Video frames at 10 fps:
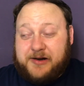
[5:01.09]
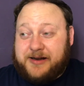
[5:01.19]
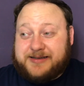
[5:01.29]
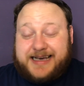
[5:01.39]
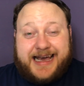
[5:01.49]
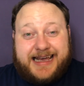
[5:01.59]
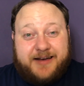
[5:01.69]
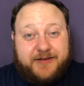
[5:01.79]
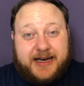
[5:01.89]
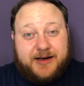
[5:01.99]
those 80
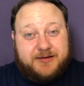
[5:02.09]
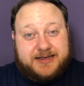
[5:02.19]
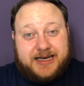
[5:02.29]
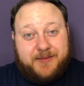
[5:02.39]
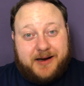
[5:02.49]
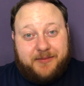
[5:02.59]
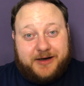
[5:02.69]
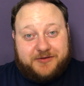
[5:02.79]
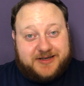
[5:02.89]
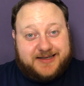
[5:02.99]
videos I did about my
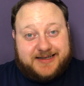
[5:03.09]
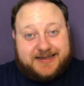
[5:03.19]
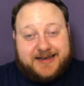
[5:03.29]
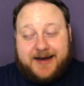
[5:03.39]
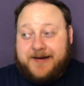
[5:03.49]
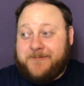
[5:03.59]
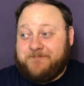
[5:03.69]
autistic son.